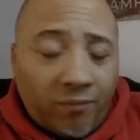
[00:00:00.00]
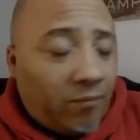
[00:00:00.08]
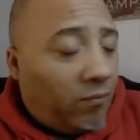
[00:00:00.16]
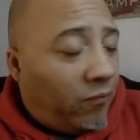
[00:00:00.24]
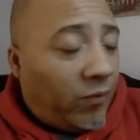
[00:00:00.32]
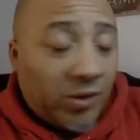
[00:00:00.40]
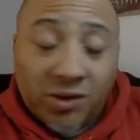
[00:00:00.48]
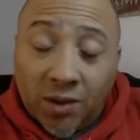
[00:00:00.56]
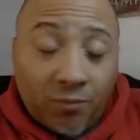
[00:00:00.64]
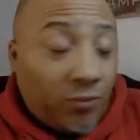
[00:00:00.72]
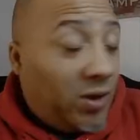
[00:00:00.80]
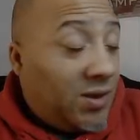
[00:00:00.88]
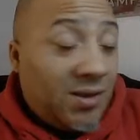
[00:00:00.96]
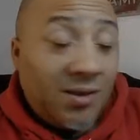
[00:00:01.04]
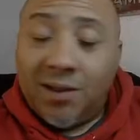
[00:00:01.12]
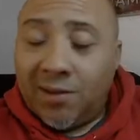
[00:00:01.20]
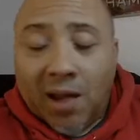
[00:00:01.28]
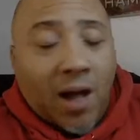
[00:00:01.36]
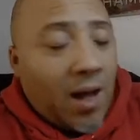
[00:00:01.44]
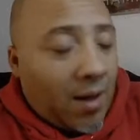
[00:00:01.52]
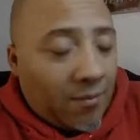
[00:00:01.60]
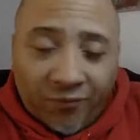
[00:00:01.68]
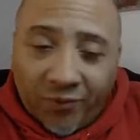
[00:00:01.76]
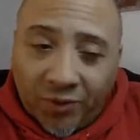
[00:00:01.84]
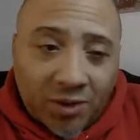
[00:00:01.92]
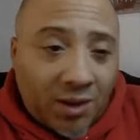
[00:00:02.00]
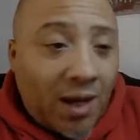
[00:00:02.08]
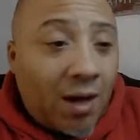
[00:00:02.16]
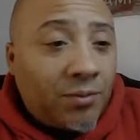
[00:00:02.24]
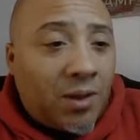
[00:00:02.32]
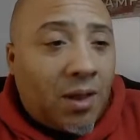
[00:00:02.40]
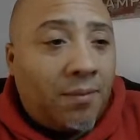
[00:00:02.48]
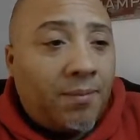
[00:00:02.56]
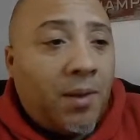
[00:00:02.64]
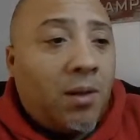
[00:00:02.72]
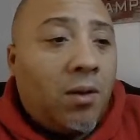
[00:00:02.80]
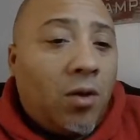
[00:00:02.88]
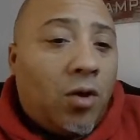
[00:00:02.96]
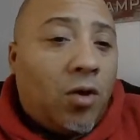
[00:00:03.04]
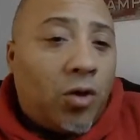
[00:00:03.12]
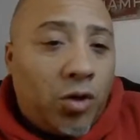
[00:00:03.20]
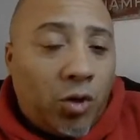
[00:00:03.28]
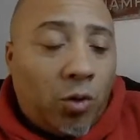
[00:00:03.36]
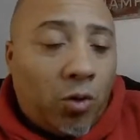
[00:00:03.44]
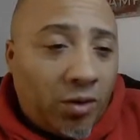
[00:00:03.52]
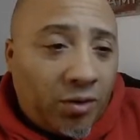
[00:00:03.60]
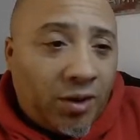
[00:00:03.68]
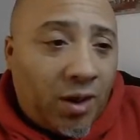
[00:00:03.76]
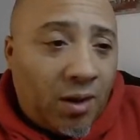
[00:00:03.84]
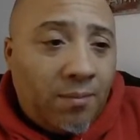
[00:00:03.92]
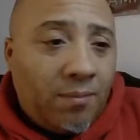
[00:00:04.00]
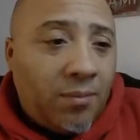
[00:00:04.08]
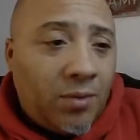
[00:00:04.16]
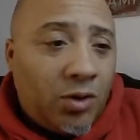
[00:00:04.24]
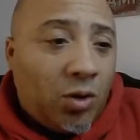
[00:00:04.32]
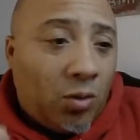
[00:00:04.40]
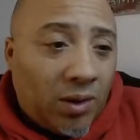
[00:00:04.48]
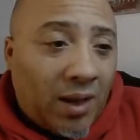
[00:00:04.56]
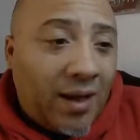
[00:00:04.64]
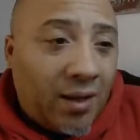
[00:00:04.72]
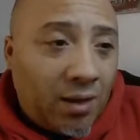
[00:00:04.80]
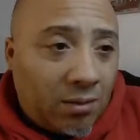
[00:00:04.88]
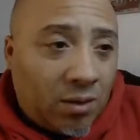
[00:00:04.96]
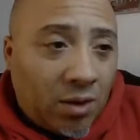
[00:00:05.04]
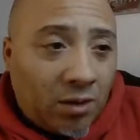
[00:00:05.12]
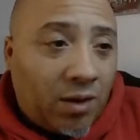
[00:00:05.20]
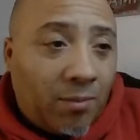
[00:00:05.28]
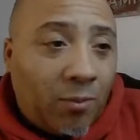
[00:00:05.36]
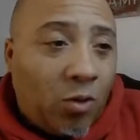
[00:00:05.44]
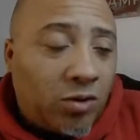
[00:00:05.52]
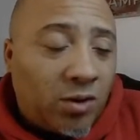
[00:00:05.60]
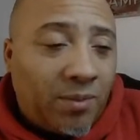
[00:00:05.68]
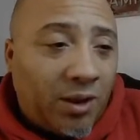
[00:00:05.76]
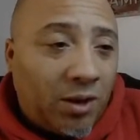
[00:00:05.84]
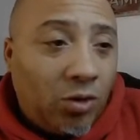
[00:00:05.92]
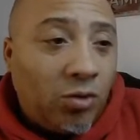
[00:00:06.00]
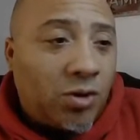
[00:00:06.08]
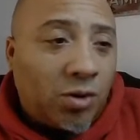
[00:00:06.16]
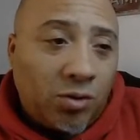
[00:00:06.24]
for some reason, and I haven't figured it out yet, your thumb, you'll like it, the thumb hole to be looser.